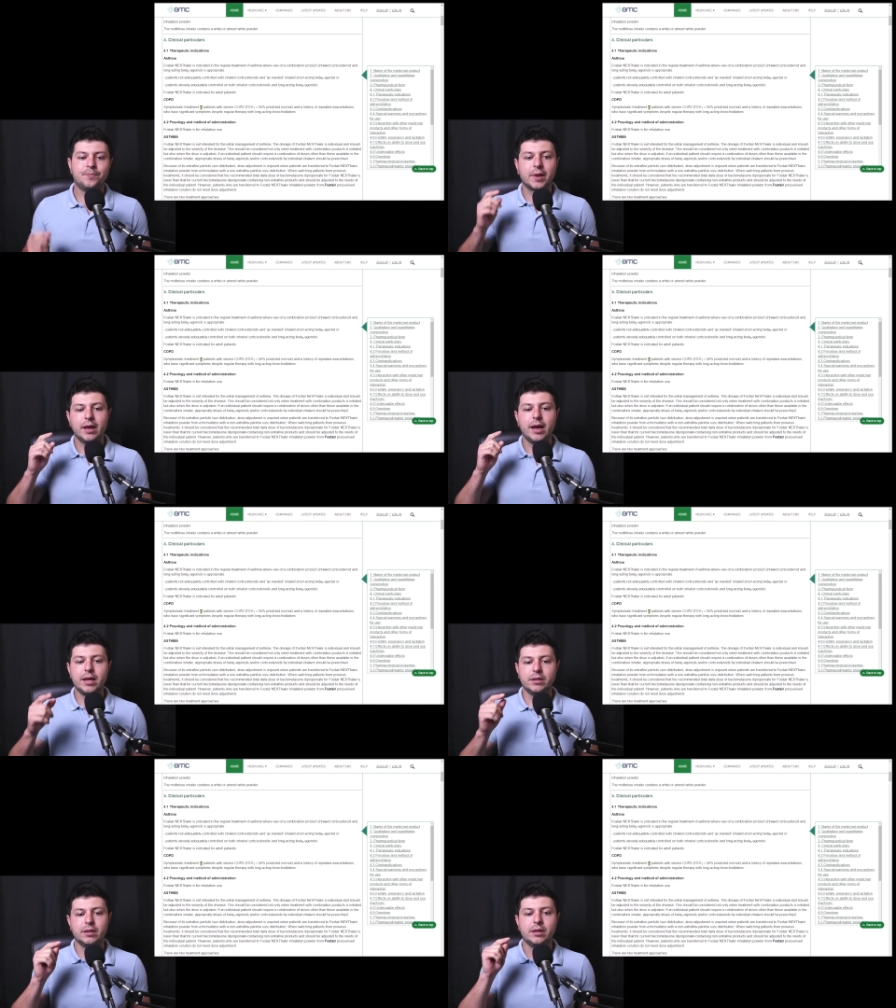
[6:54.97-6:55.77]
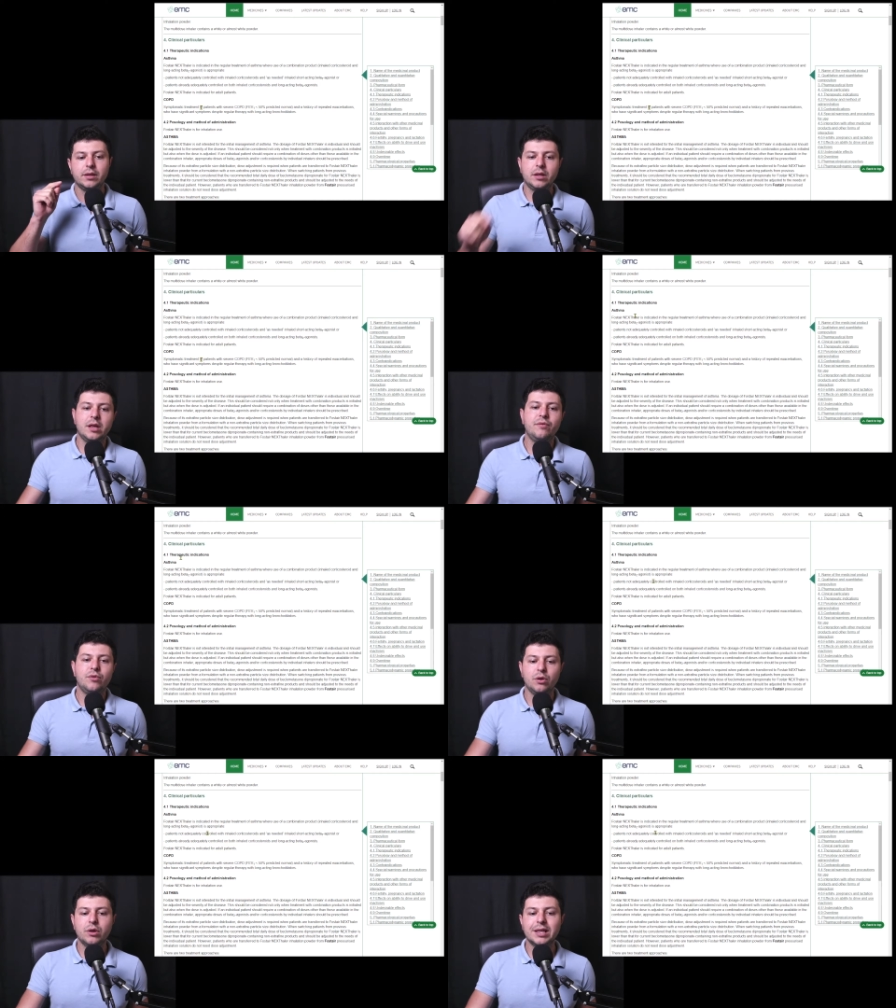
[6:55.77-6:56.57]
And if you
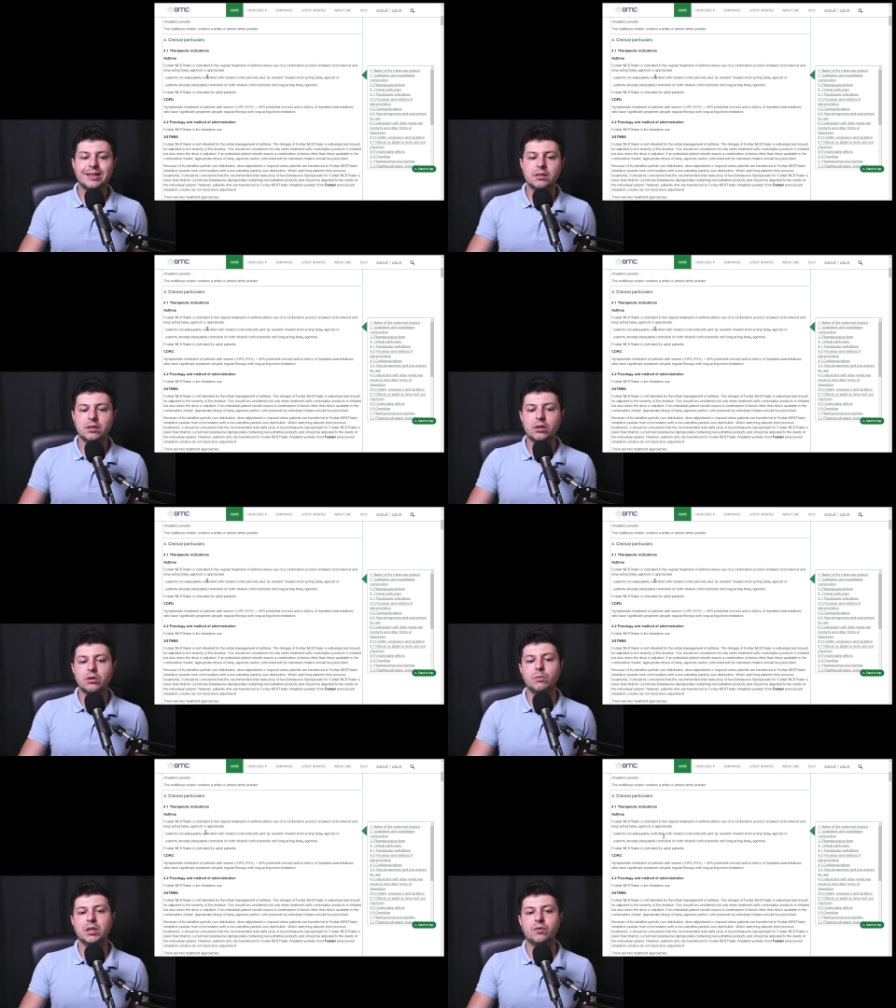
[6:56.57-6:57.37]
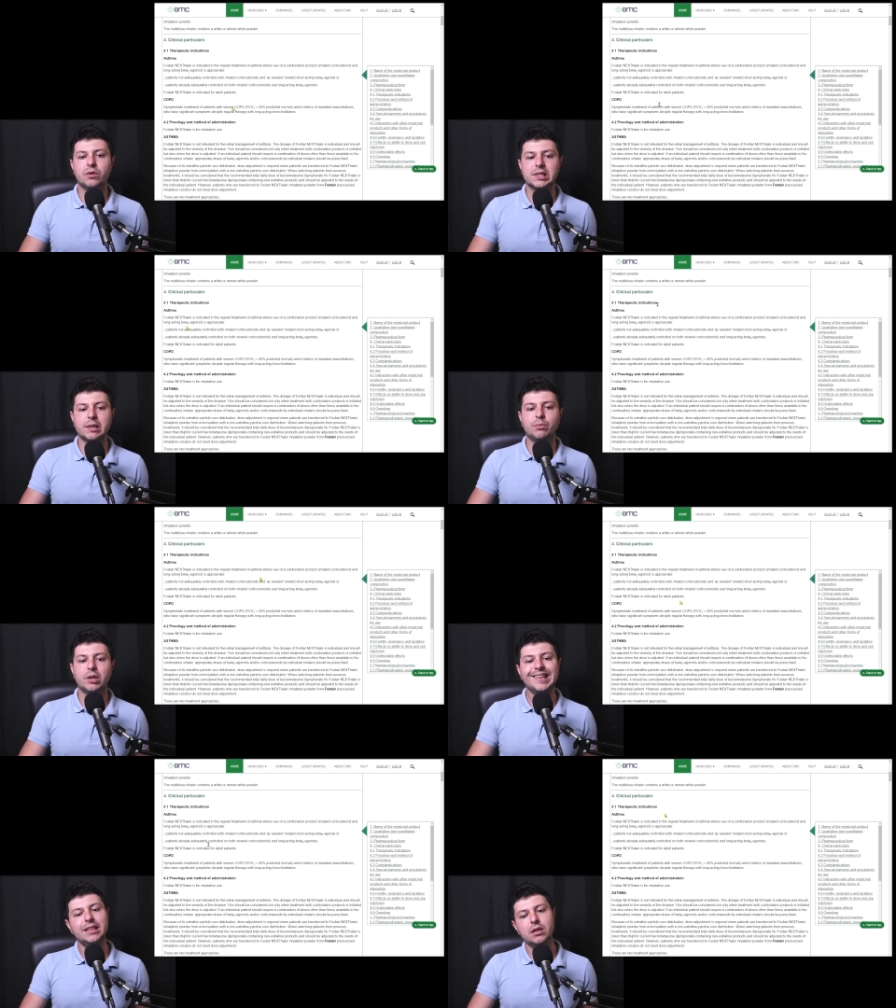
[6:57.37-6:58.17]
look at this document, for example, in
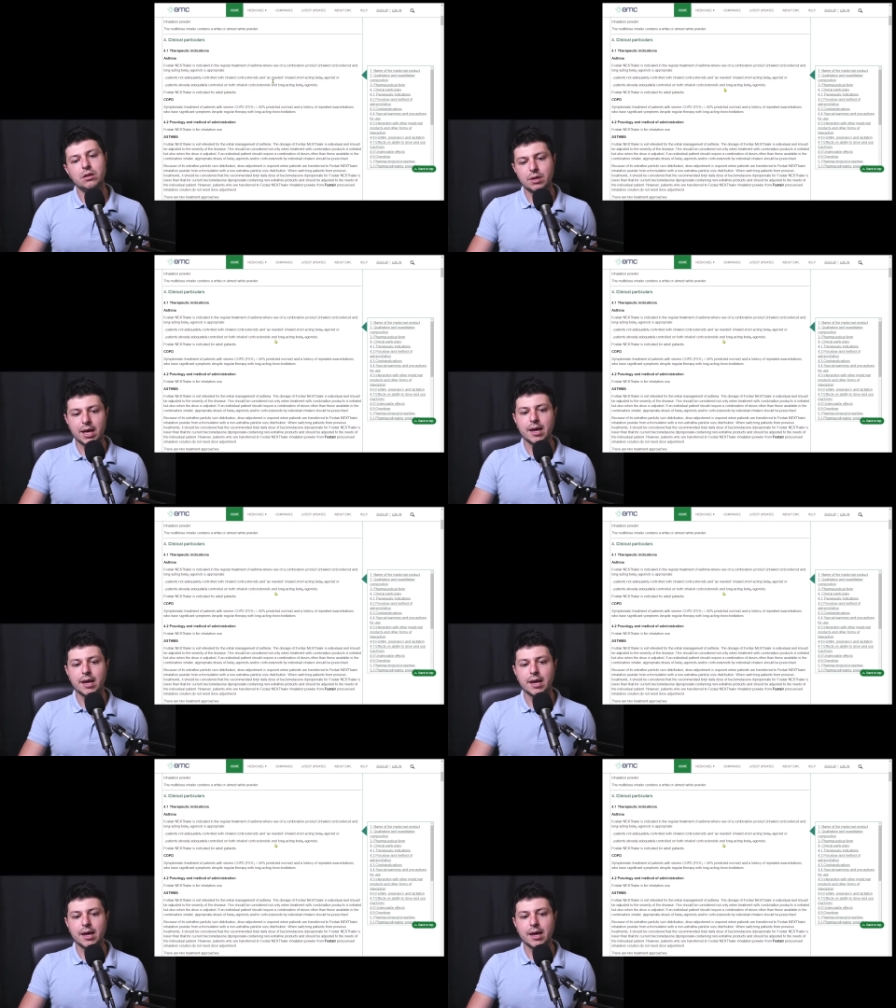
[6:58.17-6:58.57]
the UK,